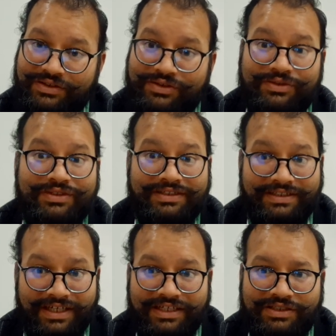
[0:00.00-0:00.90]
So
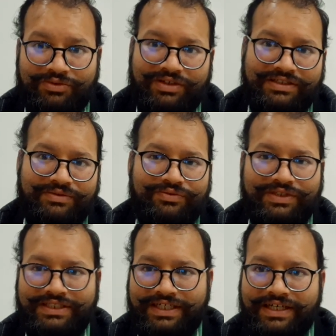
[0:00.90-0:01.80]
things
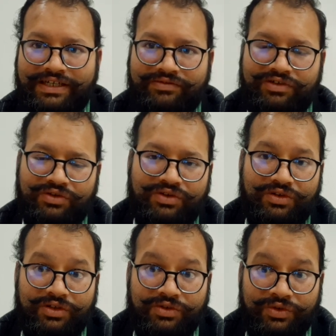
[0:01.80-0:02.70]
once again, if you don't
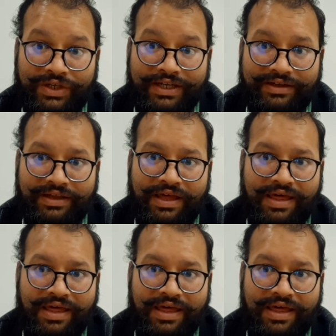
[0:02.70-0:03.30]
know the cooking